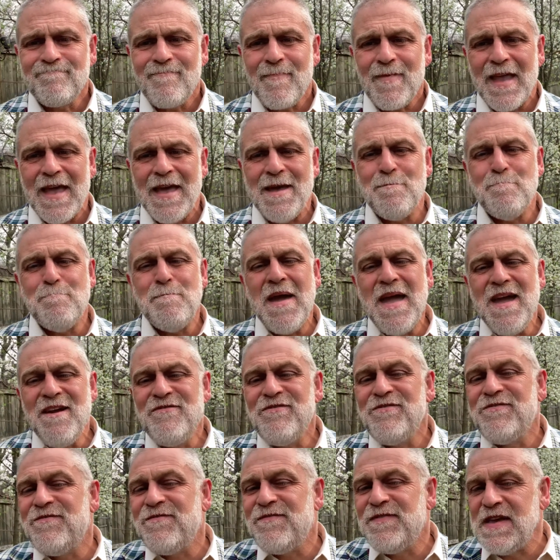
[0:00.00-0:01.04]
it may
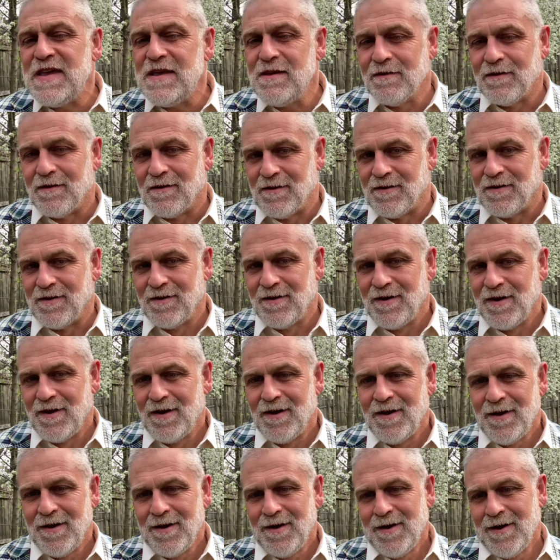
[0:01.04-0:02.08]
feel
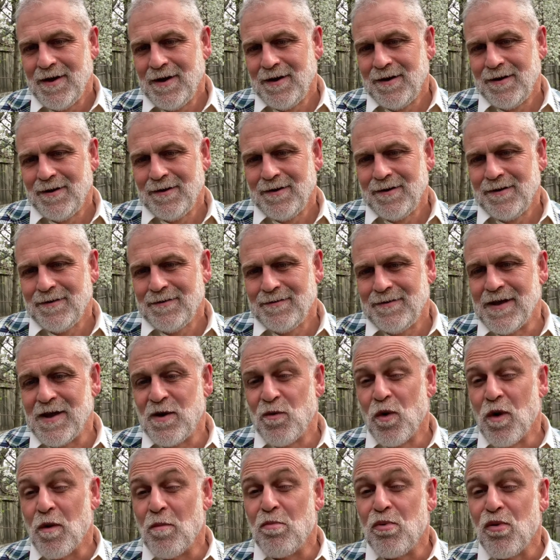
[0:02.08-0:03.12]
like
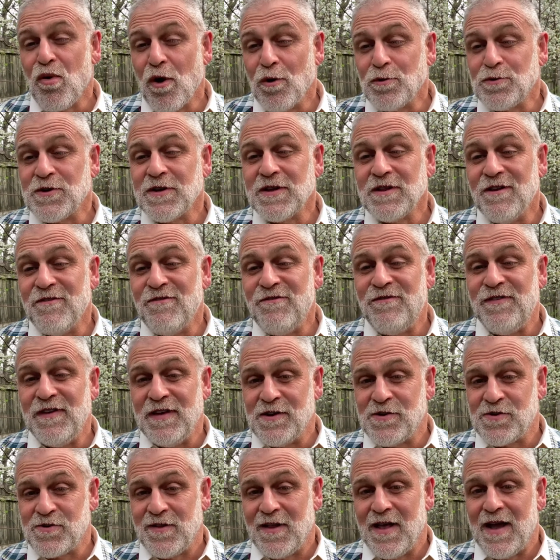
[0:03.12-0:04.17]
we're approaching the
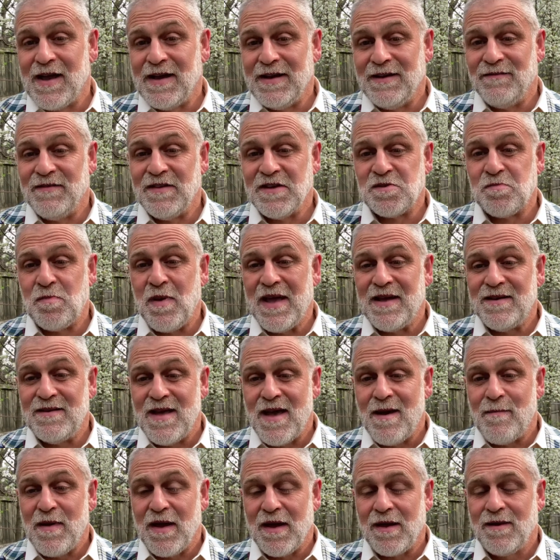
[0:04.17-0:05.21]
finish line of this
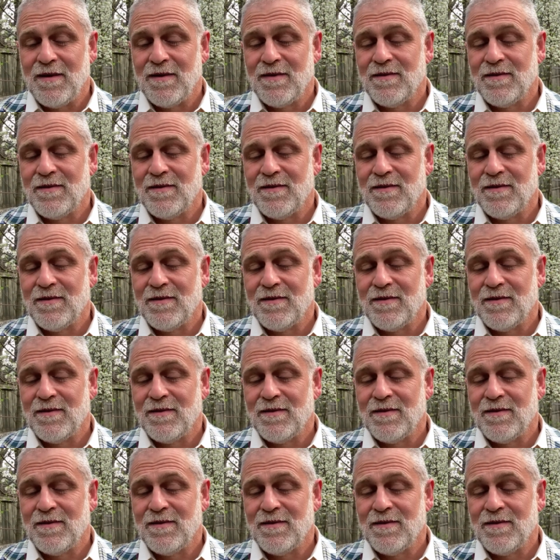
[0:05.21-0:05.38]
pandemic,